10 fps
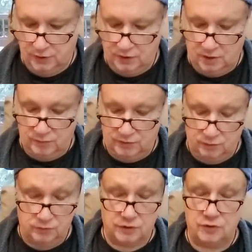I mean, you
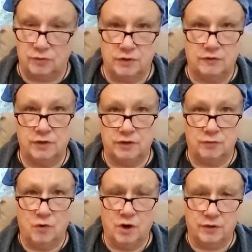really do anything you
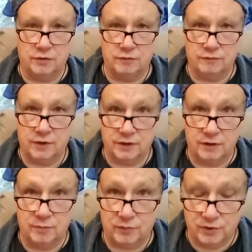want. You're the fucking
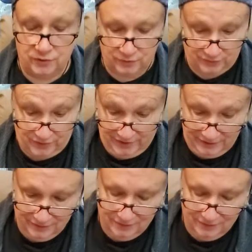Emperor, right?